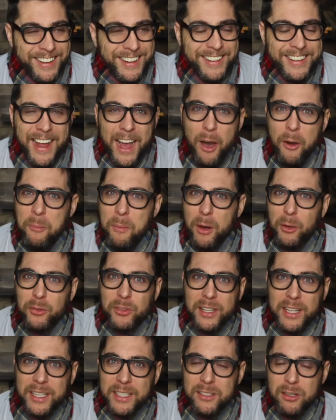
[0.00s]
Now,
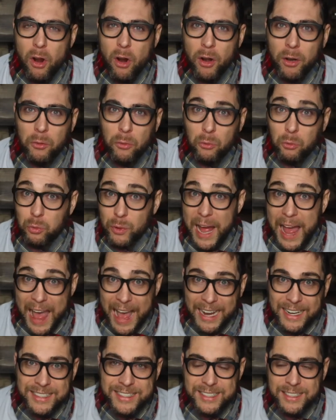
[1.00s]
most kids aren't
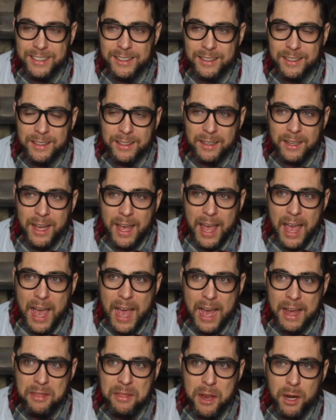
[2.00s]
wrecked
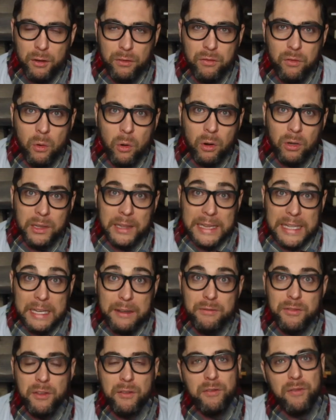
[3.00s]
and therefore
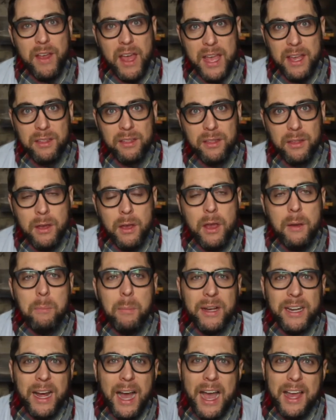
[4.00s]
leave the faith.
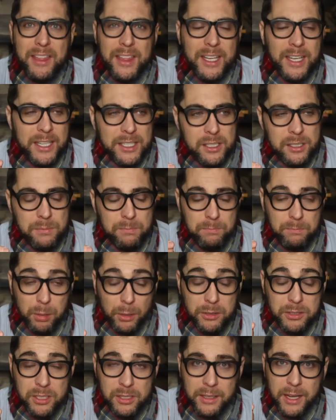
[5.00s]
But I think it's
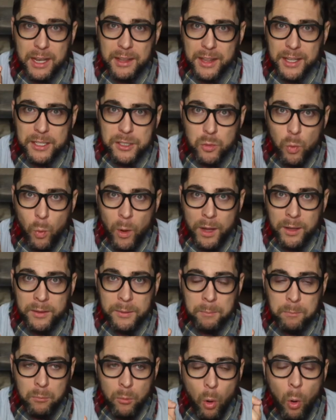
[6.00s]

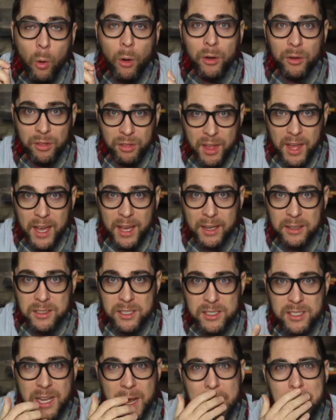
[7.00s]
one more thing
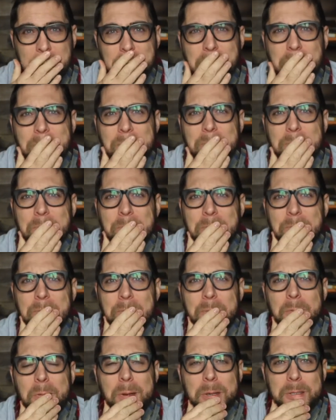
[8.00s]
to say,
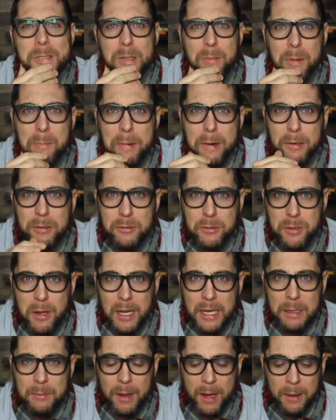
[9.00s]
okay, so my parents are
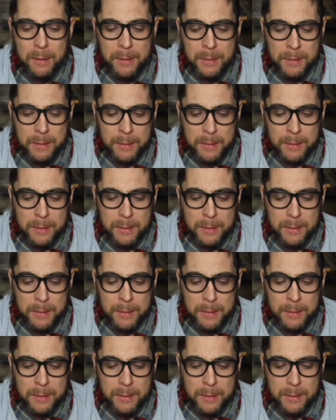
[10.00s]
talking about